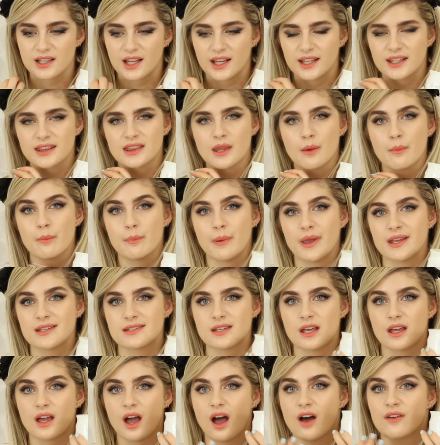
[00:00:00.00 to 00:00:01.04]
like the
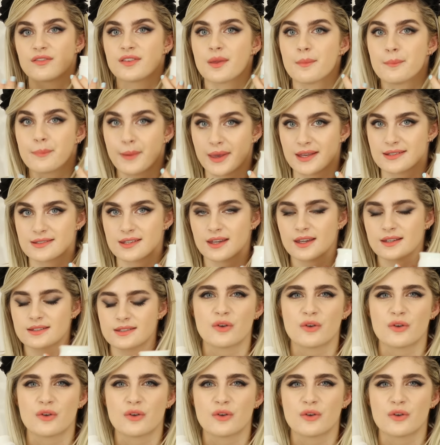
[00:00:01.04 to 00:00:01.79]
basic of the basic.